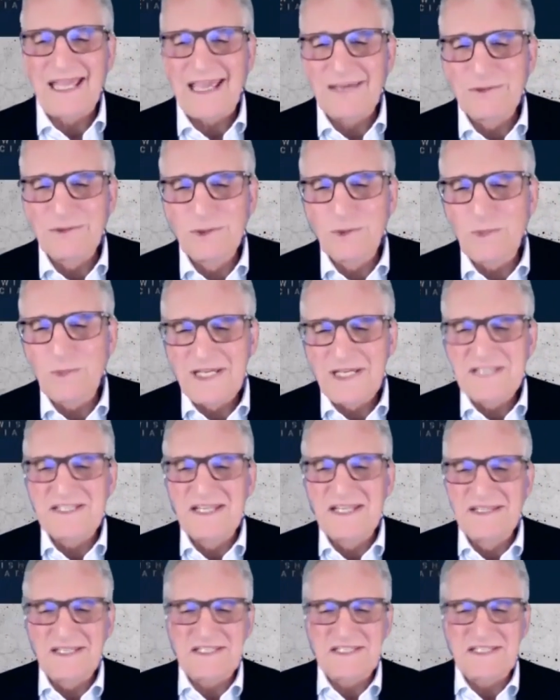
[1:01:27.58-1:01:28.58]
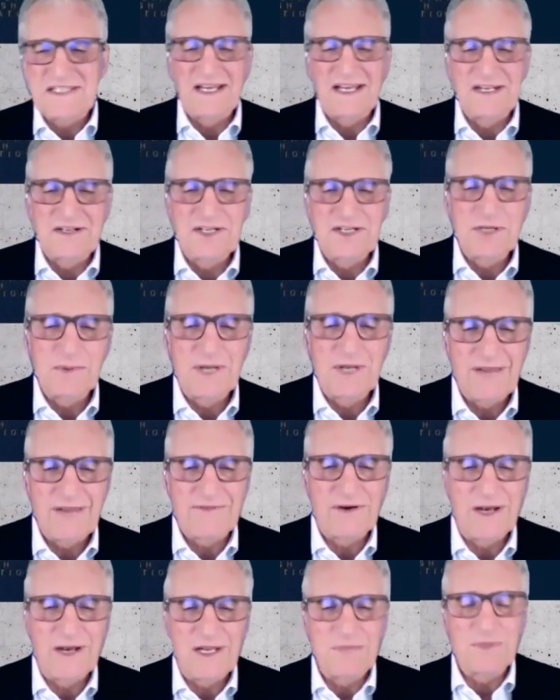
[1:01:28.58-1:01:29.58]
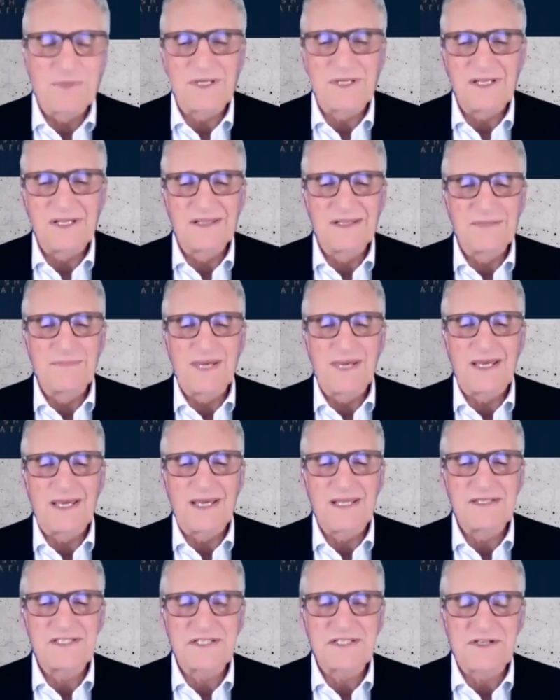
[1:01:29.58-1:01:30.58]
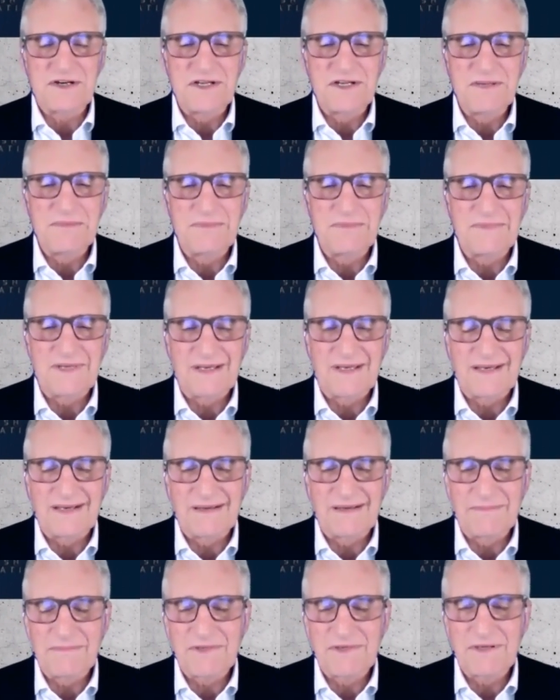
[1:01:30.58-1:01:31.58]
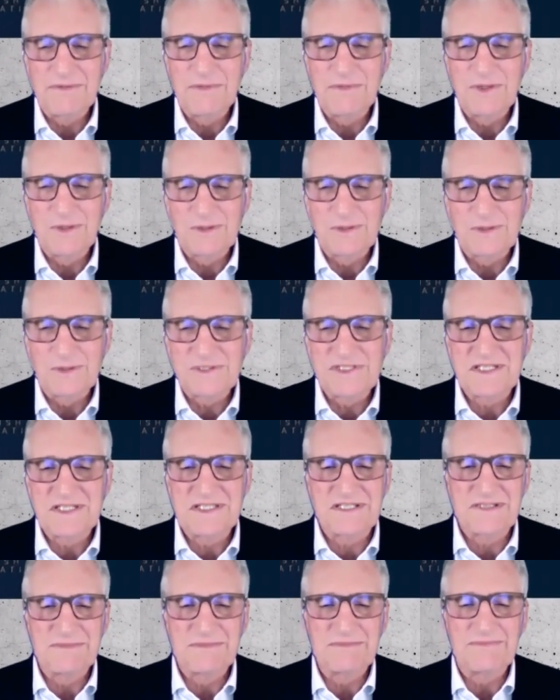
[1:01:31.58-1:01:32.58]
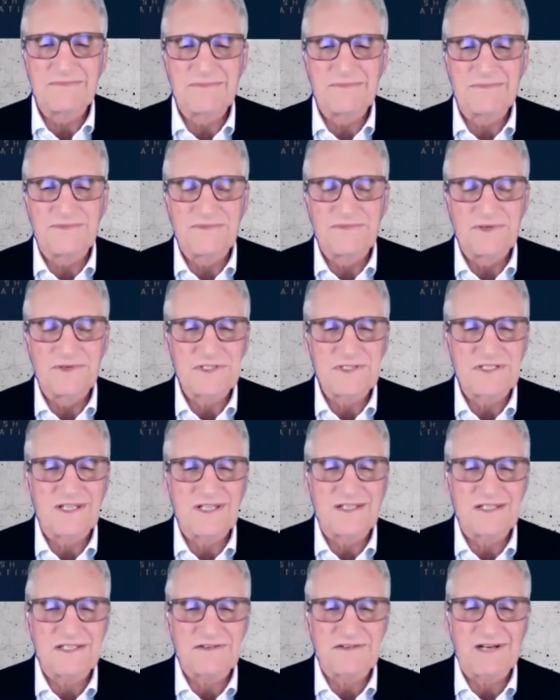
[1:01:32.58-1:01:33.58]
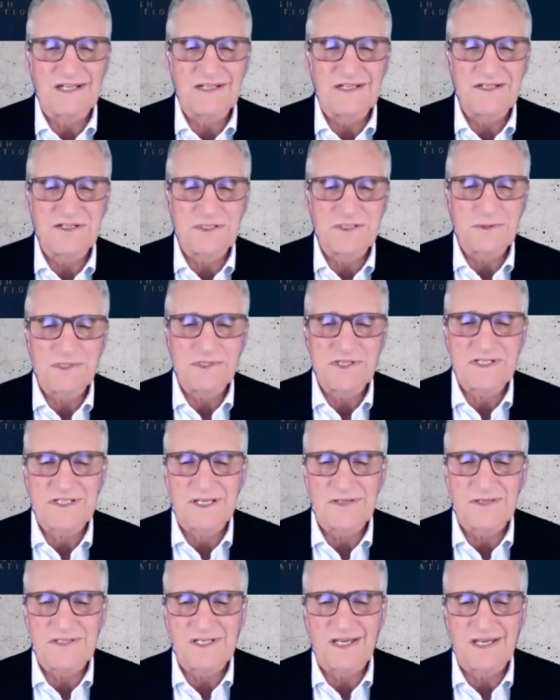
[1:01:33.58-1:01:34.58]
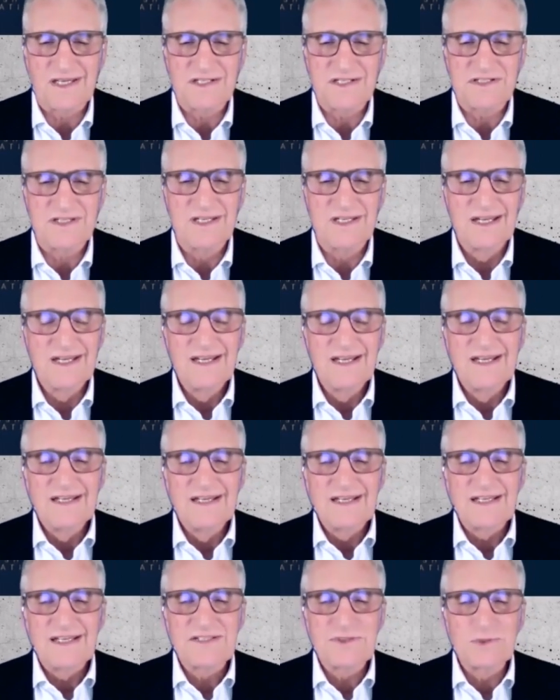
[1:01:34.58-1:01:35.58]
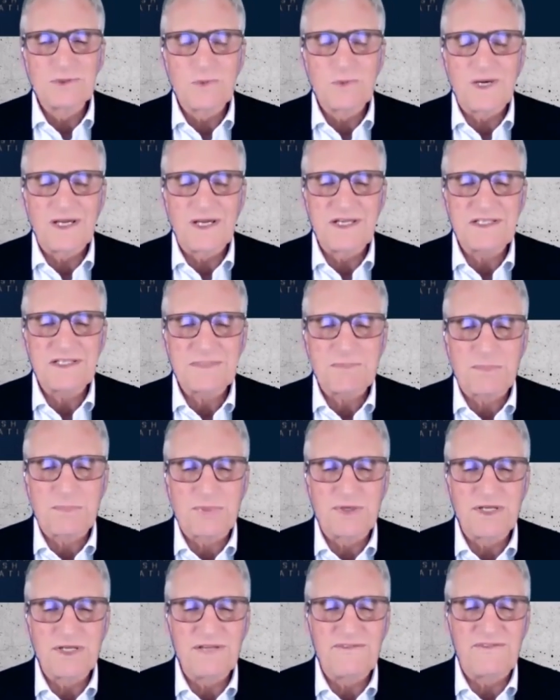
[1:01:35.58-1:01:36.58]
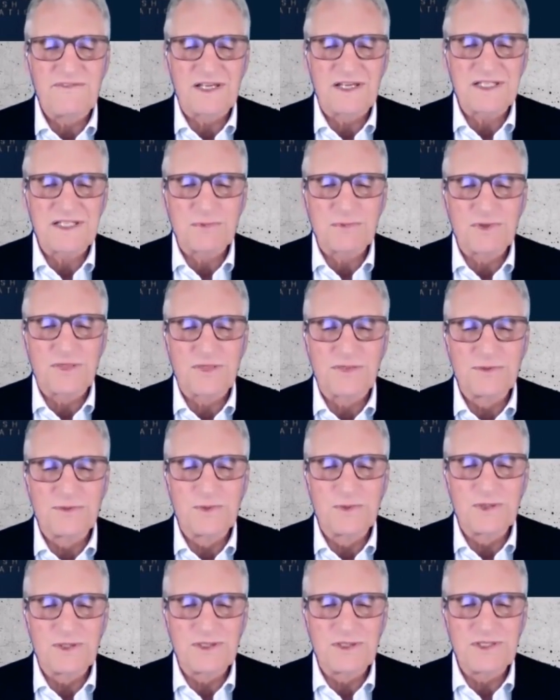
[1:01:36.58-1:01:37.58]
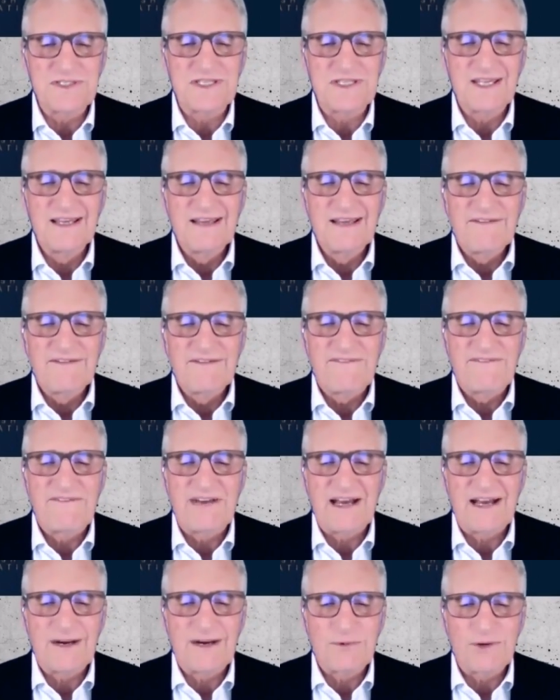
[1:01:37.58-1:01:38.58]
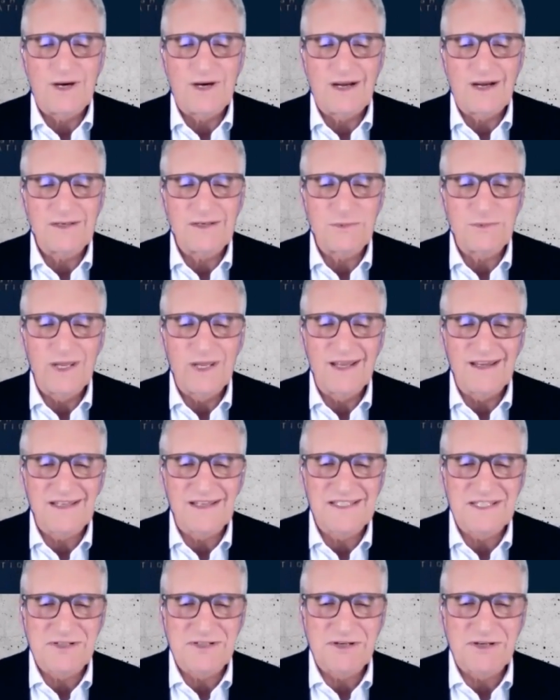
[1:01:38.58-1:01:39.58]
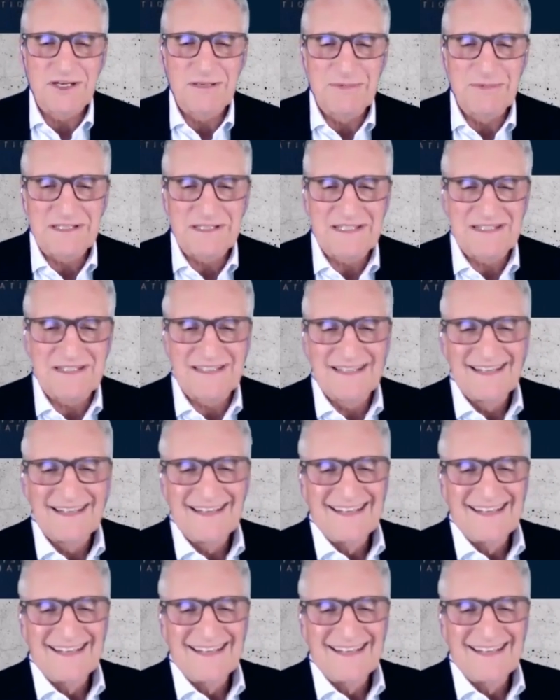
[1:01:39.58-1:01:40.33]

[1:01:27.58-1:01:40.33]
Always in this country, whenever anybody in the mainstream communal system refers to the Australian Jewish Association, it's always prefixed with the words far right-wing extremist.